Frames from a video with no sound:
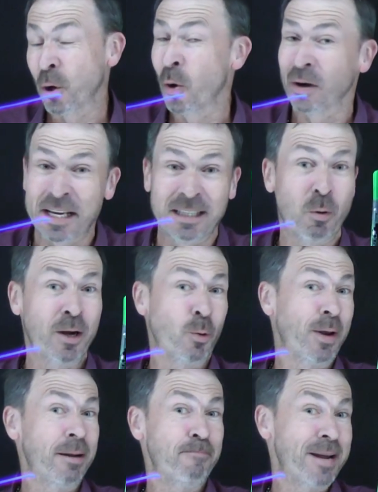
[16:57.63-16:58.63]
Or at least when can
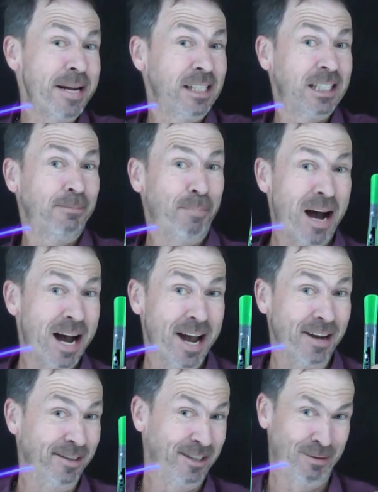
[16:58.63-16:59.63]
we be
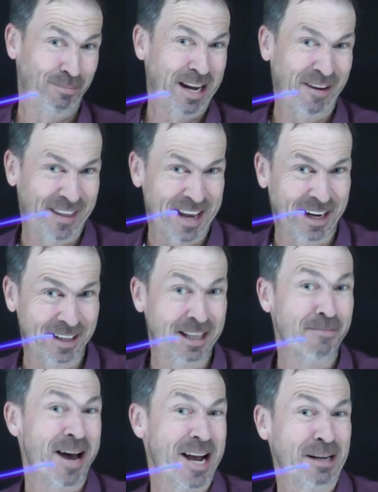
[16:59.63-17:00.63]
inspired to believe things
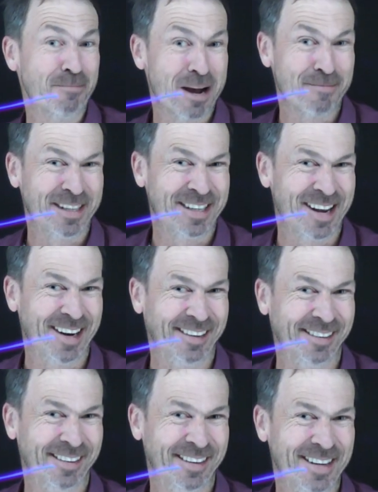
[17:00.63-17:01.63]
the marker might be
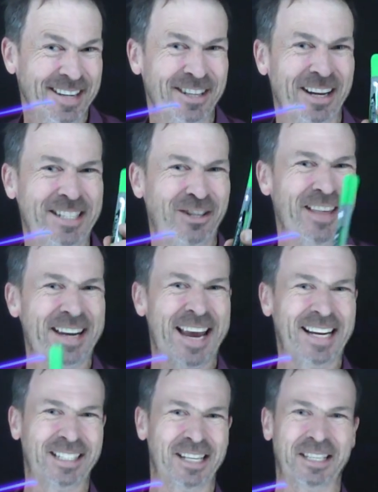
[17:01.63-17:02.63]
saying? So let's do that
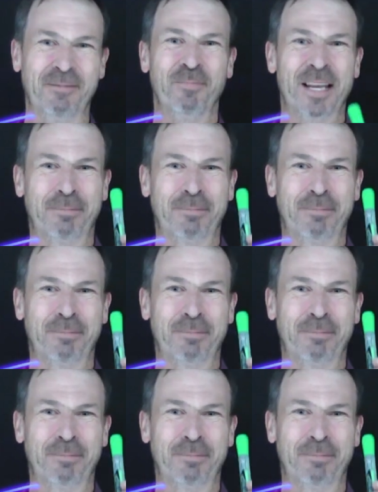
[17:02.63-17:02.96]
next lesson.